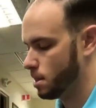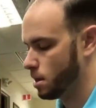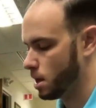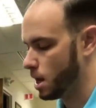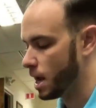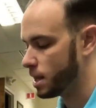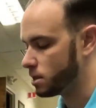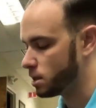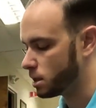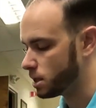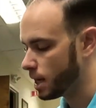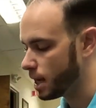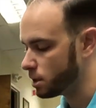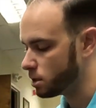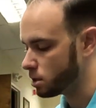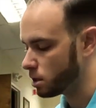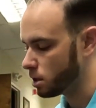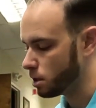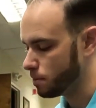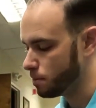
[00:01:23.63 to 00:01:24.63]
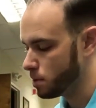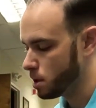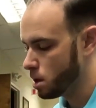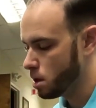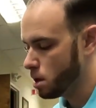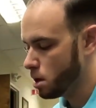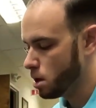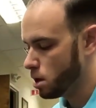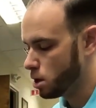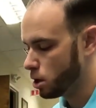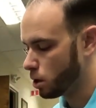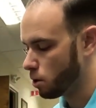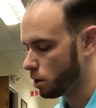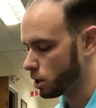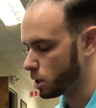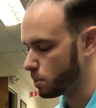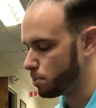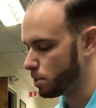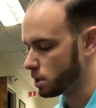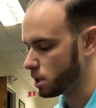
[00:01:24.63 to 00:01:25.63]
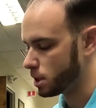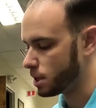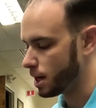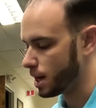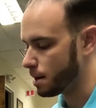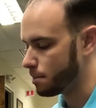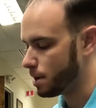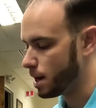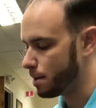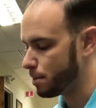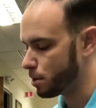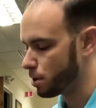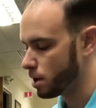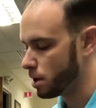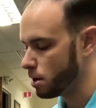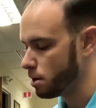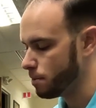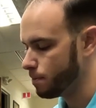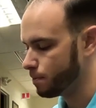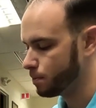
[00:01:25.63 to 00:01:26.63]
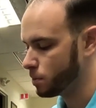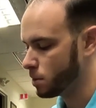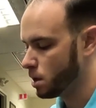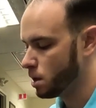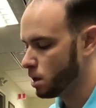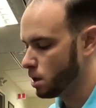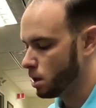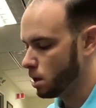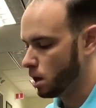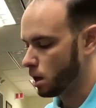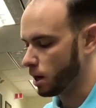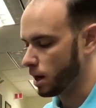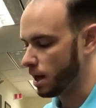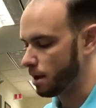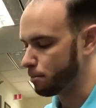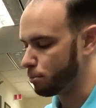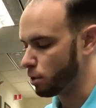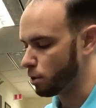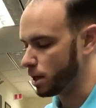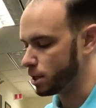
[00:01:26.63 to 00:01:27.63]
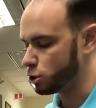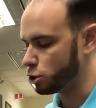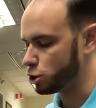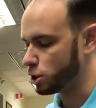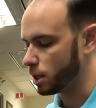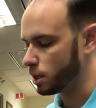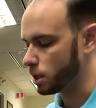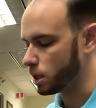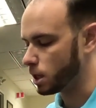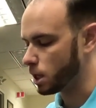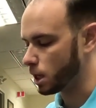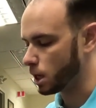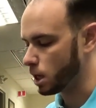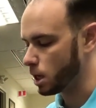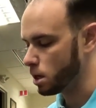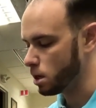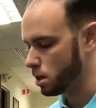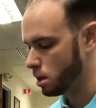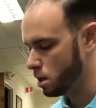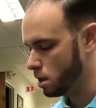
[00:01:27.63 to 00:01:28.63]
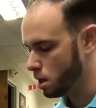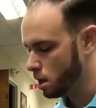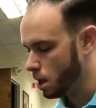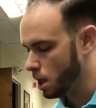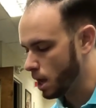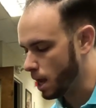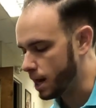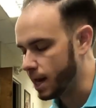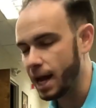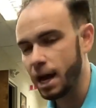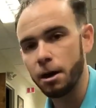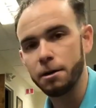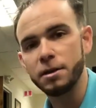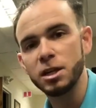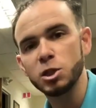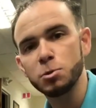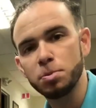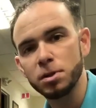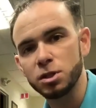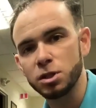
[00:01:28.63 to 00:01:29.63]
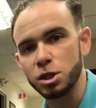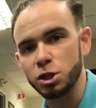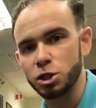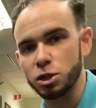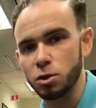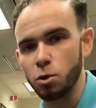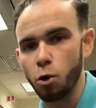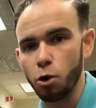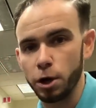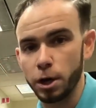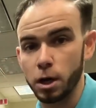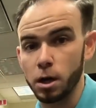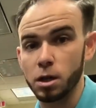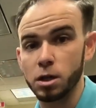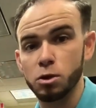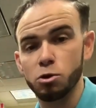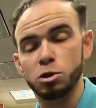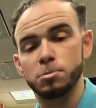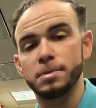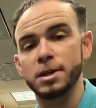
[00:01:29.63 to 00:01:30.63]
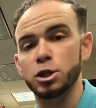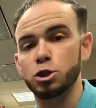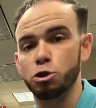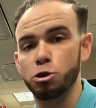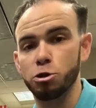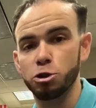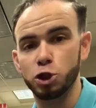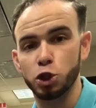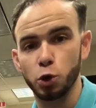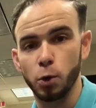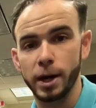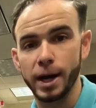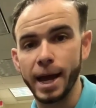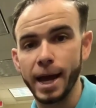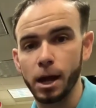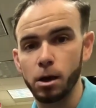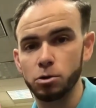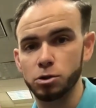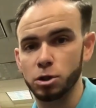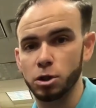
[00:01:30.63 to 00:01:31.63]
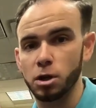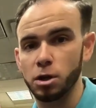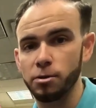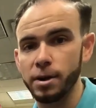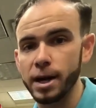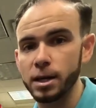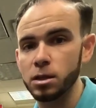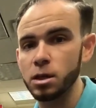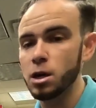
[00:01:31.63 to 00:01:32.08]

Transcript: And to test it, you're going to put the dynamometer here I'm gonna have Brian just gently kick in. And now in this position, all you're gonna do is make sure your joint angles are correct.